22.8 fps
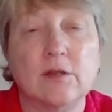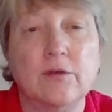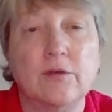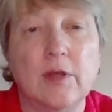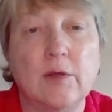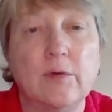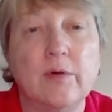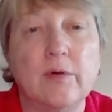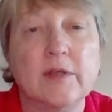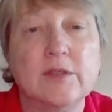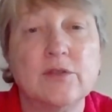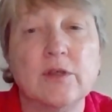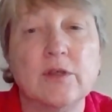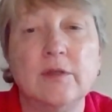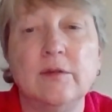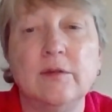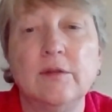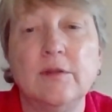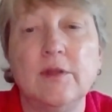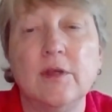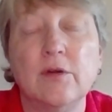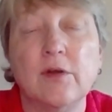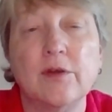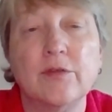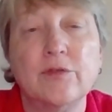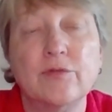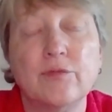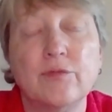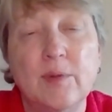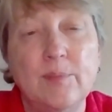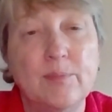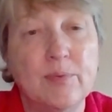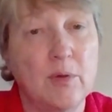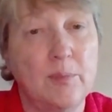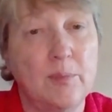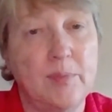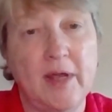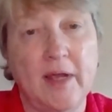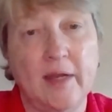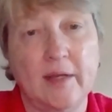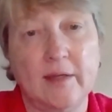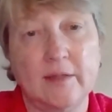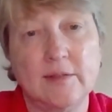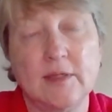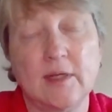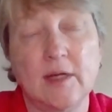a great question. There are 3
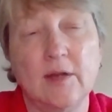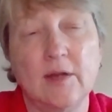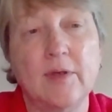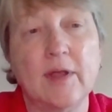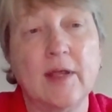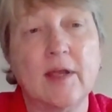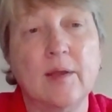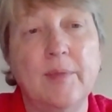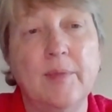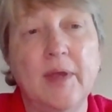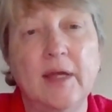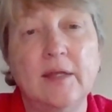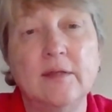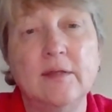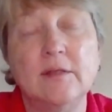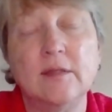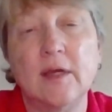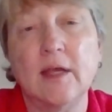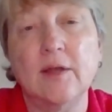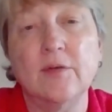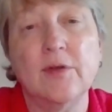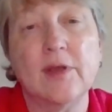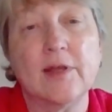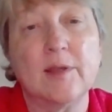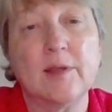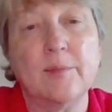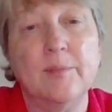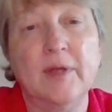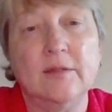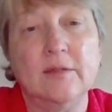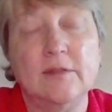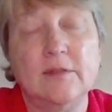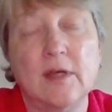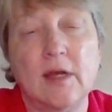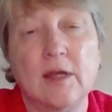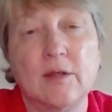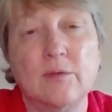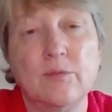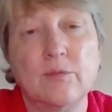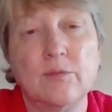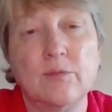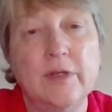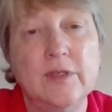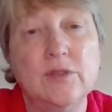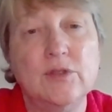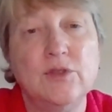probiotics that I recommend. I recommend Doc
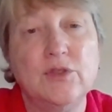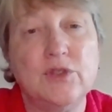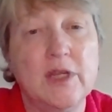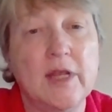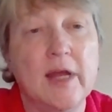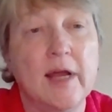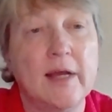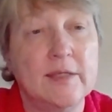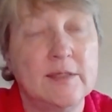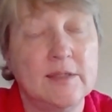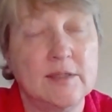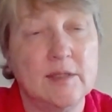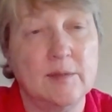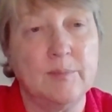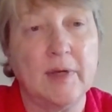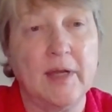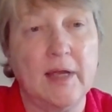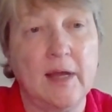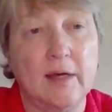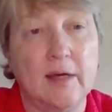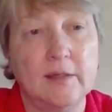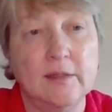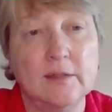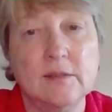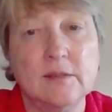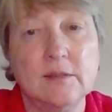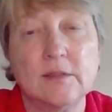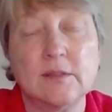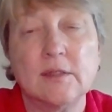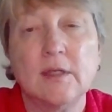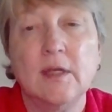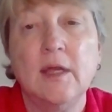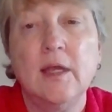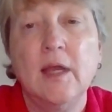Roy's GI Symbiotics.